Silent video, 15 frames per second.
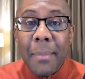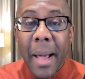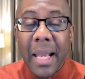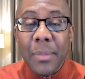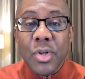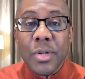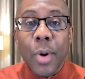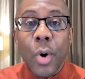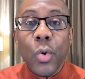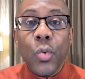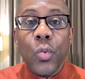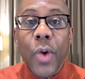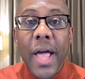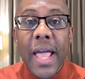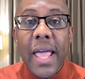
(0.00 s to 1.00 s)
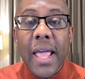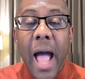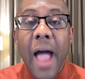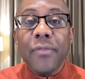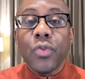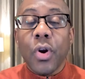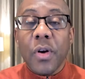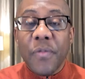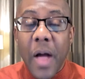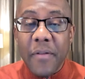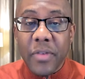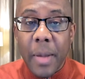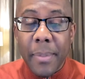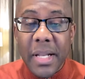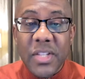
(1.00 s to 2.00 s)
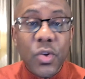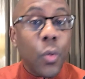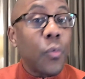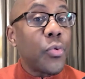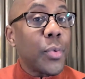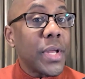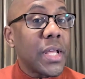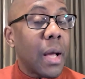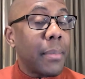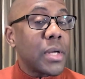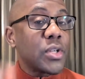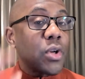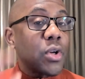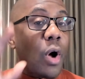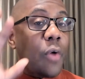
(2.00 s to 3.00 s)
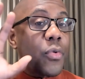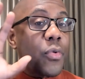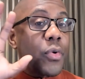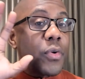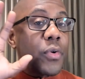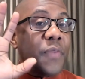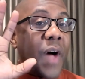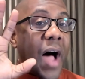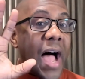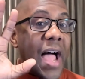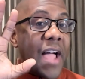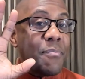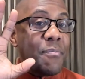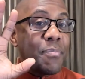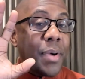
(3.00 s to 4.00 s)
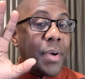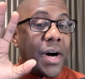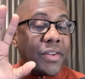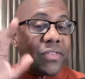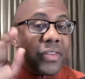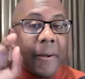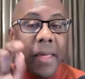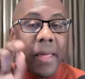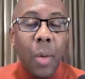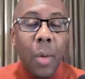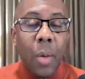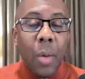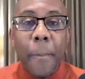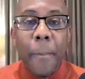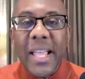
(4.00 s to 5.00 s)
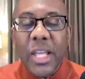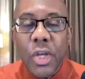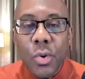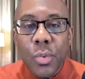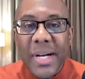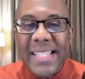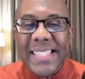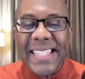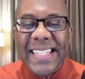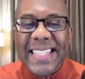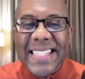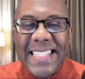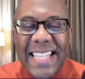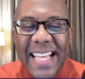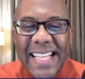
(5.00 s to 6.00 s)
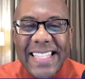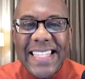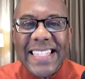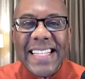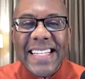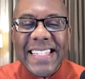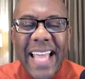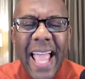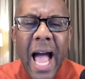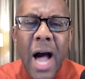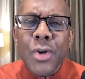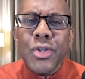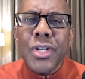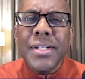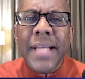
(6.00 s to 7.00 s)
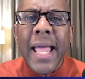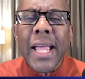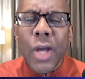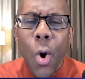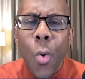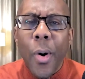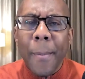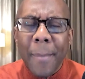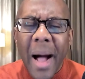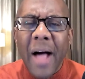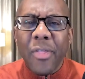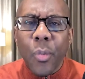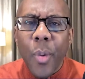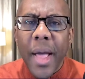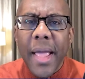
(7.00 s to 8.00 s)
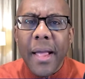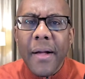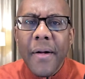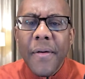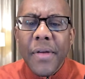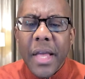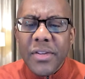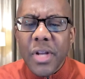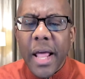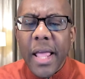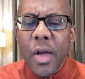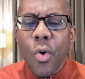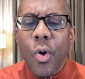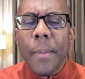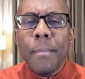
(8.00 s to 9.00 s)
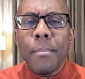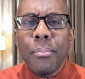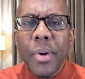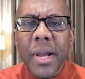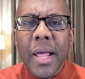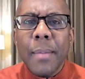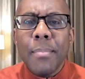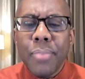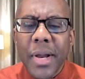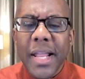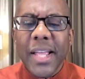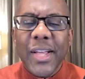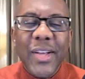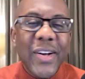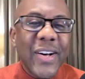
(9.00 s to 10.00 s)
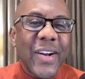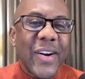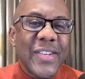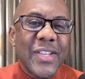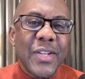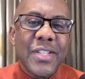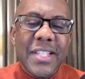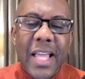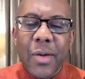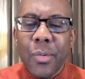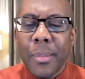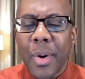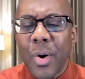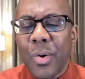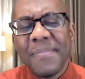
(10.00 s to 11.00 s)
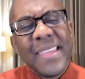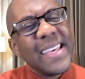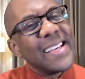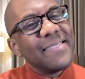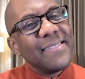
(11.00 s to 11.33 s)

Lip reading: My name is Ramon Ray. I've started 5 companies, sold 3 companies, authored 5 books, and I want to help make you a success today. How's your day going, by the way? Is your day going pretty good? Or as you say, Ramon,